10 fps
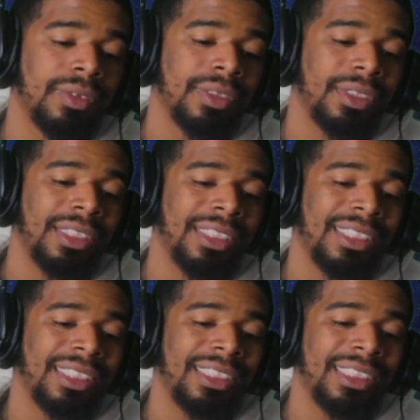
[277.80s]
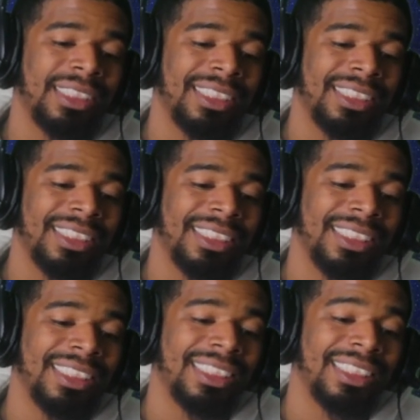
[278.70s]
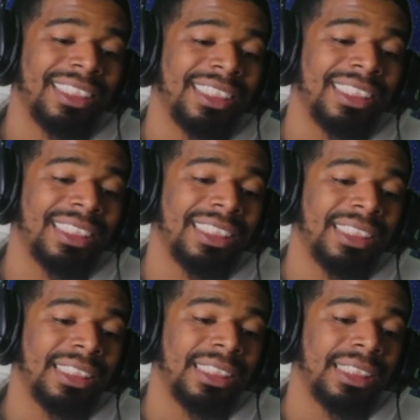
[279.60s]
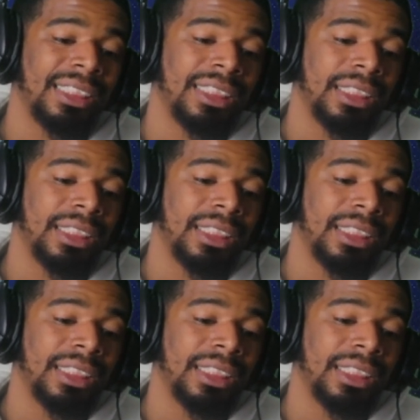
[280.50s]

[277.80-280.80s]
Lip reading: This person isn't speaking.